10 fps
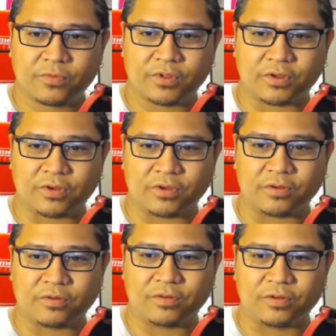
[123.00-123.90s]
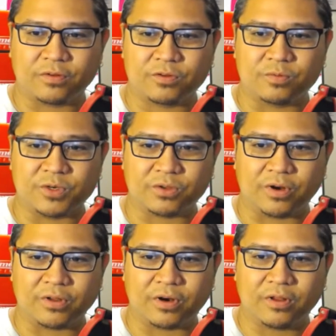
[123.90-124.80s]
A little too much
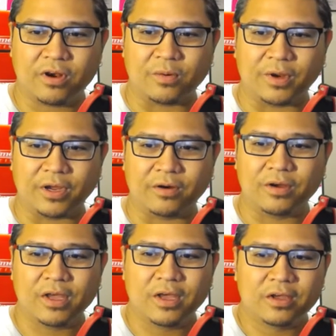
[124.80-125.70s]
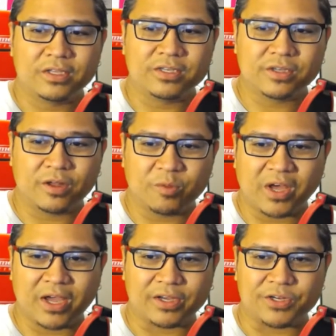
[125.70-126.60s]
glare there. There we go. This is called the
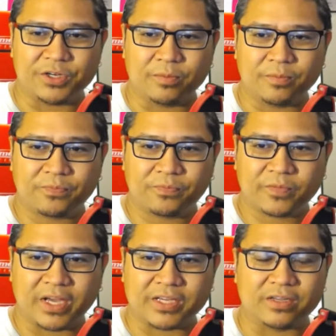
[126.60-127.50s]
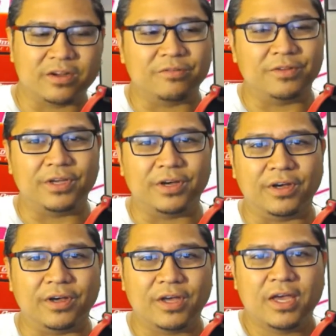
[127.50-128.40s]
PocketCHIP. Has a lot of the
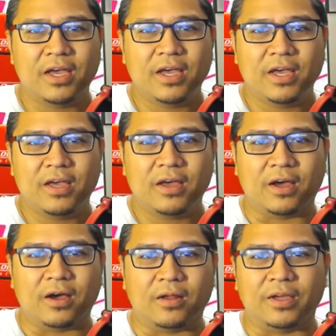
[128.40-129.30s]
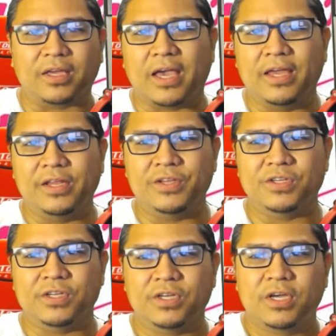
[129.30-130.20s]
like
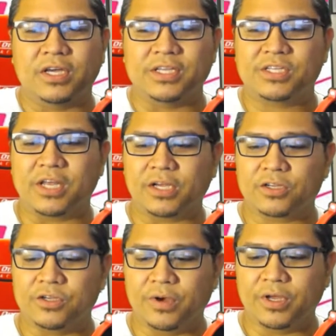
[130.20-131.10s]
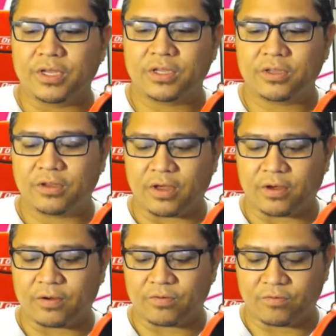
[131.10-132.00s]
80s aesthetic to it.
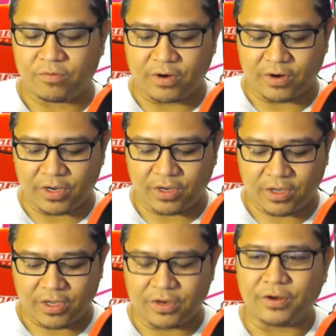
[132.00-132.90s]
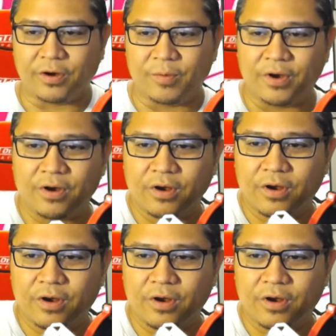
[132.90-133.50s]
Very, you can hear me here.